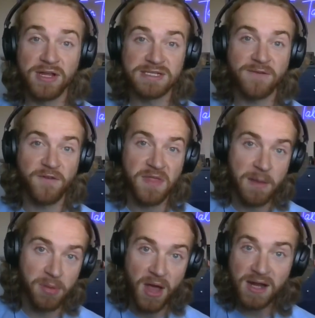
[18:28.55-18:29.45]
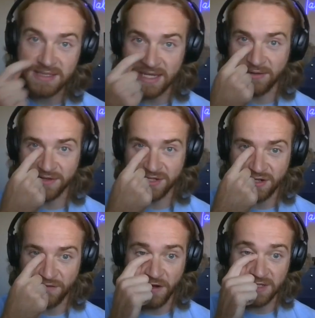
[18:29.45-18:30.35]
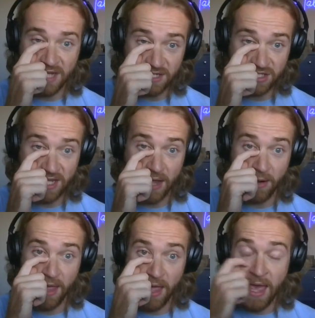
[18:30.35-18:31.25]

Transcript: except for they blocked it and returned it for a touchdown.